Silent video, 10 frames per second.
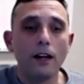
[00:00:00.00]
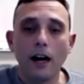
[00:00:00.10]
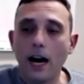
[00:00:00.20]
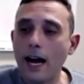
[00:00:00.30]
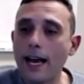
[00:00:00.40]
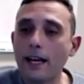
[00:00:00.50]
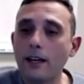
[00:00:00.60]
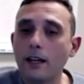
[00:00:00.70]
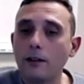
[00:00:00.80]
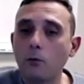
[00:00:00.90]
I,
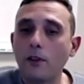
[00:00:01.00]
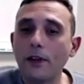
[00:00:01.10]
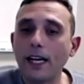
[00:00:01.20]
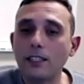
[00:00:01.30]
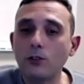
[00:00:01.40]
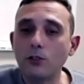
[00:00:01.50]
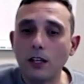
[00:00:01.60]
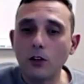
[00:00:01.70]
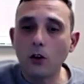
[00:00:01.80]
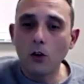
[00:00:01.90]
one thing I do
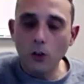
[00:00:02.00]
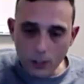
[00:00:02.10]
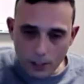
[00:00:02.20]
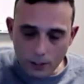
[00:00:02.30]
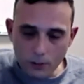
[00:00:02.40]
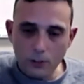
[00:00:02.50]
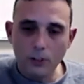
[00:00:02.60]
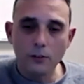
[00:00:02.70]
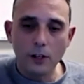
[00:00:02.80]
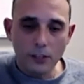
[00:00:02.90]
tell all the listeners
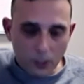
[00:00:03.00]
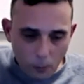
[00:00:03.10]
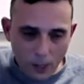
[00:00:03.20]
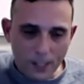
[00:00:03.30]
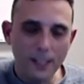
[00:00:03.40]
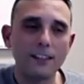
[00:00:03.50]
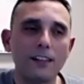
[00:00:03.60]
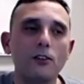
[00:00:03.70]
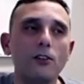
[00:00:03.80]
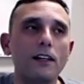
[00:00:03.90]
of every single podcast that
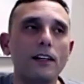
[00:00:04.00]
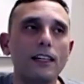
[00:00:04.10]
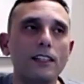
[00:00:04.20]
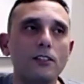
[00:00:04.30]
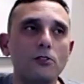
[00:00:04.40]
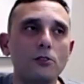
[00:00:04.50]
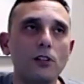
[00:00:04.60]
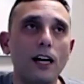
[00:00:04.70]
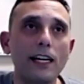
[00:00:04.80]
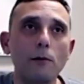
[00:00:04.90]
I go on, do
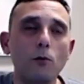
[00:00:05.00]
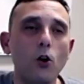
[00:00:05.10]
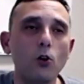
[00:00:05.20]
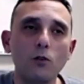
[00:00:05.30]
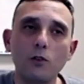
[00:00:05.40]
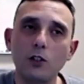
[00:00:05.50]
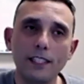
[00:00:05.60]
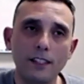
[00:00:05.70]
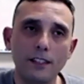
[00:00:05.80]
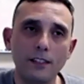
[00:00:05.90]
I am all over
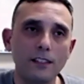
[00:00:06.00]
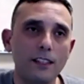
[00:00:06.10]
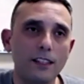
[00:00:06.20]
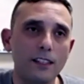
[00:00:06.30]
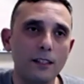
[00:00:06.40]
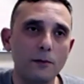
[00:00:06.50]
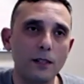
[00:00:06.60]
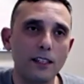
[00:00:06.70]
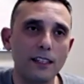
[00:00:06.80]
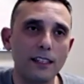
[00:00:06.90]
LinkedIn. Um,
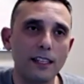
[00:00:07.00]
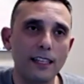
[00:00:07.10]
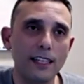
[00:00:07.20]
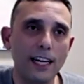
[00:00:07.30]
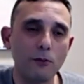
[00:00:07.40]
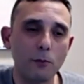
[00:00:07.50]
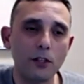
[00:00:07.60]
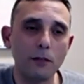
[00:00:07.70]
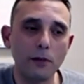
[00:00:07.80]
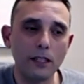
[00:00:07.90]
I, I have a
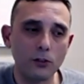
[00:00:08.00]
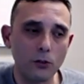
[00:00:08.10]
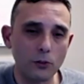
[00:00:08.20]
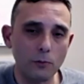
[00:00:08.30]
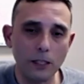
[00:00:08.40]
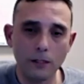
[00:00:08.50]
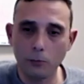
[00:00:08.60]
pretty big social media.